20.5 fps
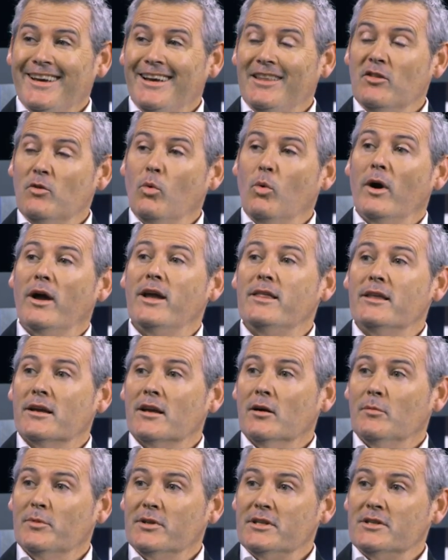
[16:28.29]
And the way the
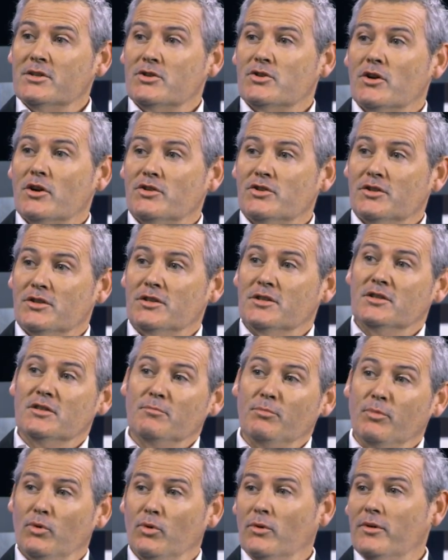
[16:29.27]
company's structured to
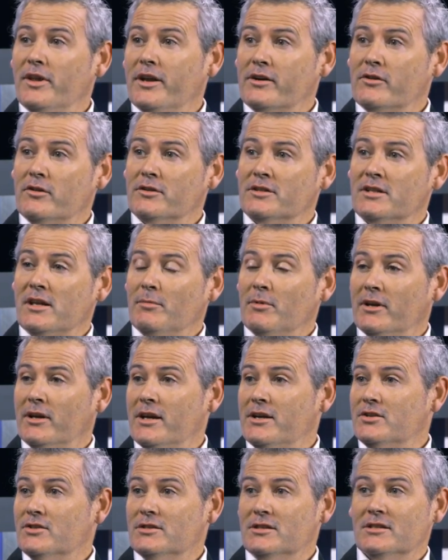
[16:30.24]
support that across the
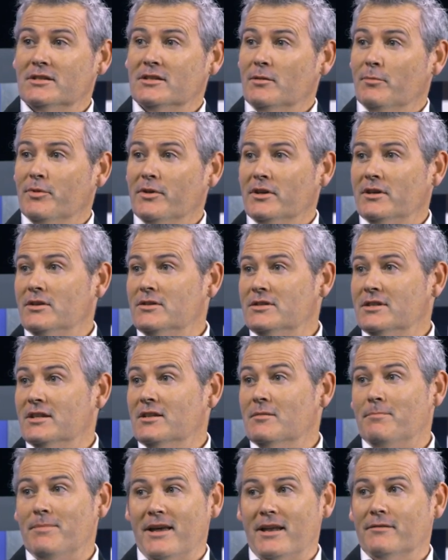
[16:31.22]
applications is something you
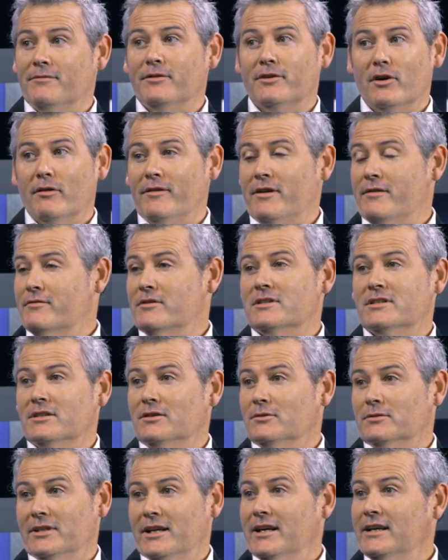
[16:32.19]
see the benefit of every
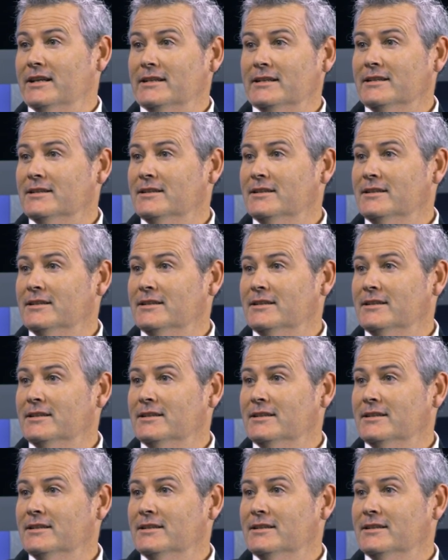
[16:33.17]
single day.